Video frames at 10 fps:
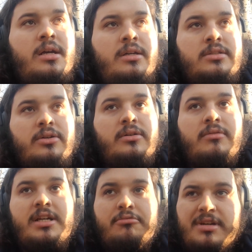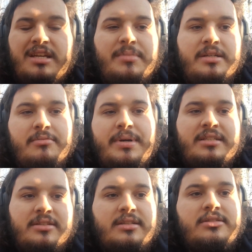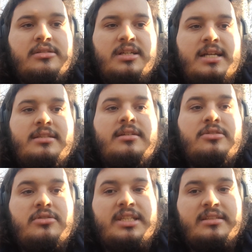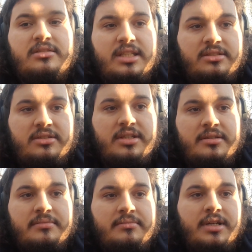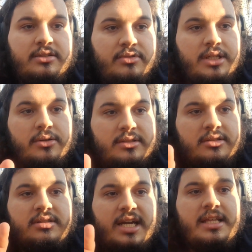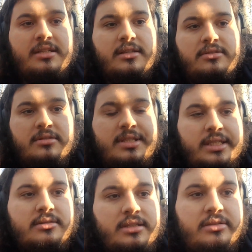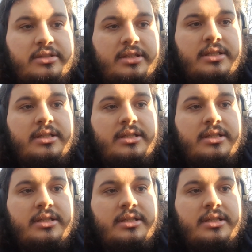So what it really means, basically society doesn't exist as we know it. Society doesn't exist.